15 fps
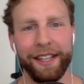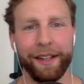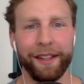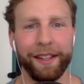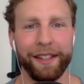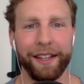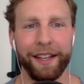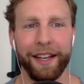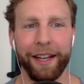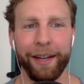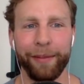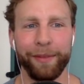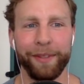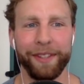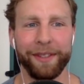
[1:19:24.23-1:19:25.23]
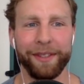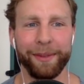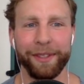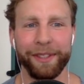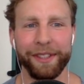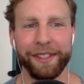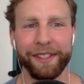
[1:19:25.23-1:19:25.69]
time. This
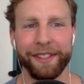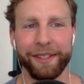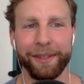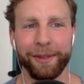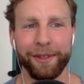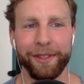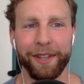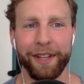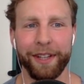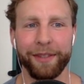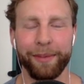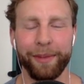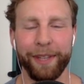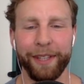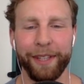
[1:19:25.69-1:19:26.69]
was awesome, man.